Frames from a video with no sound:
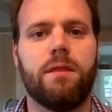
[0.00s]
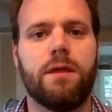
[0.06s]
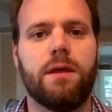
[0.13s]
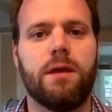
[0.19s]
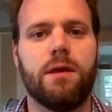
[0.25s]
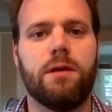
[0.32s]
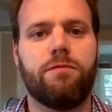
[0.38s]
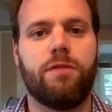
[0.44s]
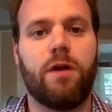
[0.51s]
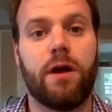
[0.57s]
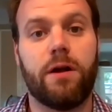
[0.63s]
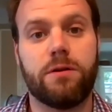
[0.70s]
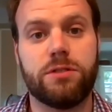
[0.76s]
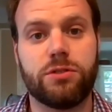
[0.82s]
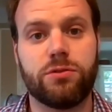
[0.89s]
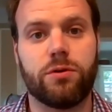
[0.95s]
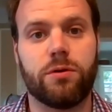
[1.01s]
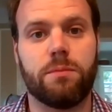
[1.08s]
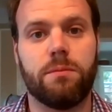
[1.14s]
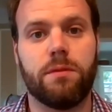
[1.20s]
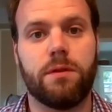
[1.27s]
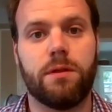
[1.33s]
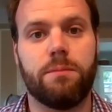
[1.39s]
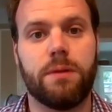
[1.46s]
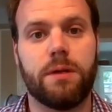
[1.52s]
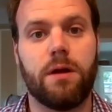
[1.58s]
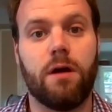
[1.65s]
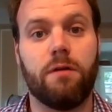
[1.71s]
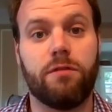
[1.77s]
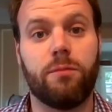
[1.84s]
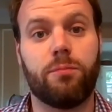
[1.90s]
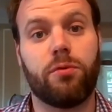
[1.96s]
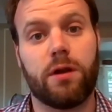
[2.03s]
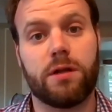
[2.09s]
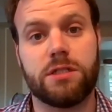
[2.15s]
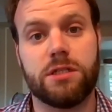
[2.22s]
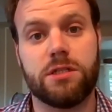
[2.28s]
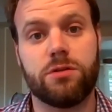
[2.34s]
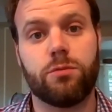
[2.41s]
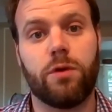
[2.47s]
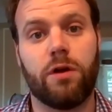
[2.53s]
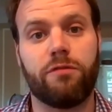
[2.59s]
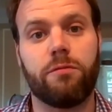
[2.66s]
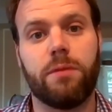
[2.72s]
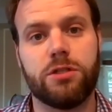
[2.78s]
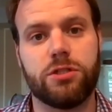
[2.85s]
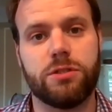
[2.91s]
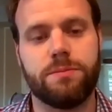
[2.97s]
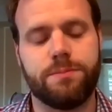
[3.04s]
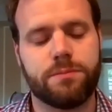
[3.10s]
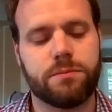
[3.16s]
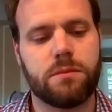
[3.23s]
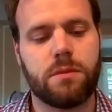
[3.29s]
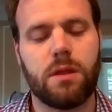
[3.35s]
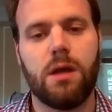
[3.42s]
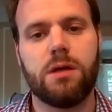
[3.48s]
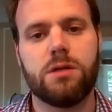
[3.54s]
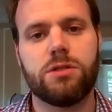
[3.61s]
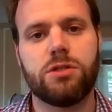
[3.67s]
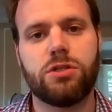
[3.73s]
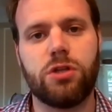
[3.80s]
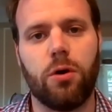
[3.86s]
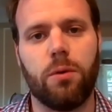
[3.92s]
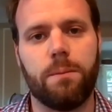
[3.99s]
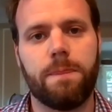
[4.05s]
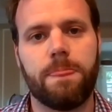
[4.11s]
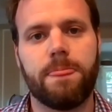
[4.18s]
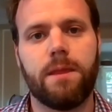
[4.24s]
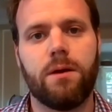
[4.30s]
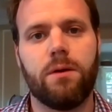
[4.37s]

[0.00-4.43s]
the firestorm of the Protestant Reformation. So,